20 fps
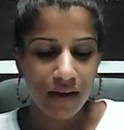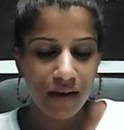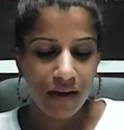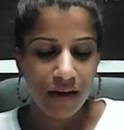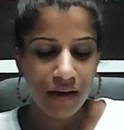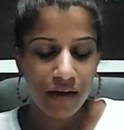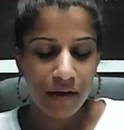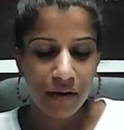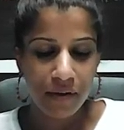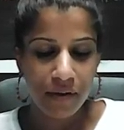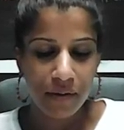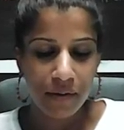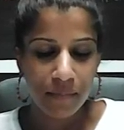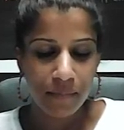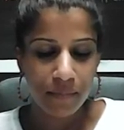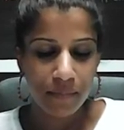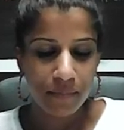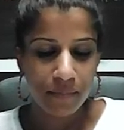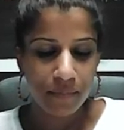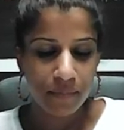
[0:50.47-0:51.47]

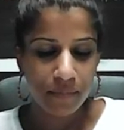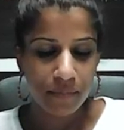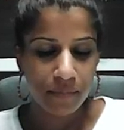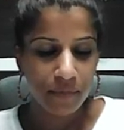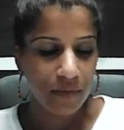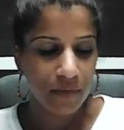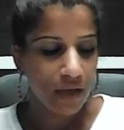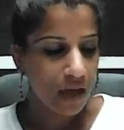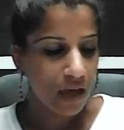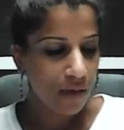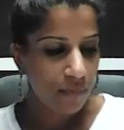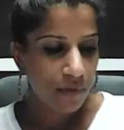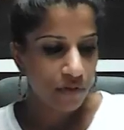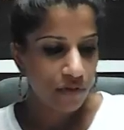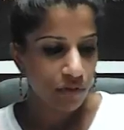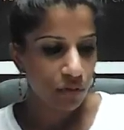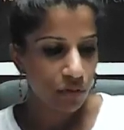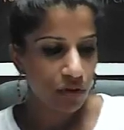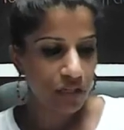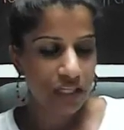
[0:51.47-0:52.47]
Yeah,
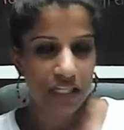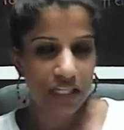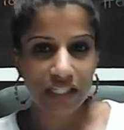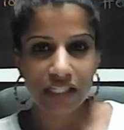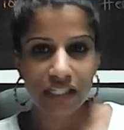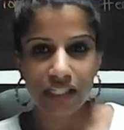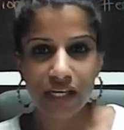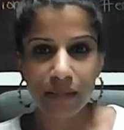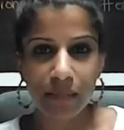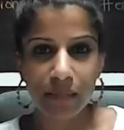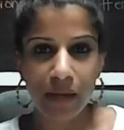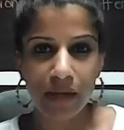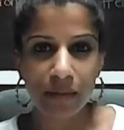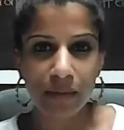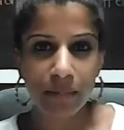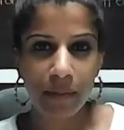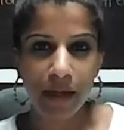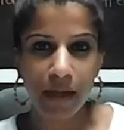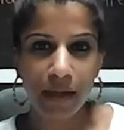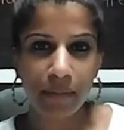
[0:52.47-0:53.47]
that's all you need today:
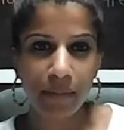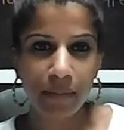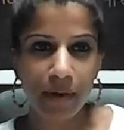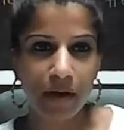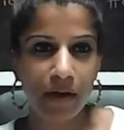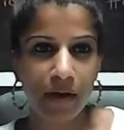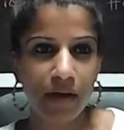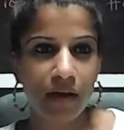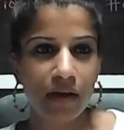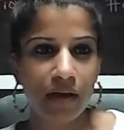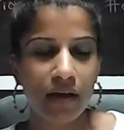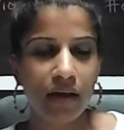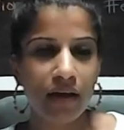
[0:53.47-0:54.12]
pen, paper,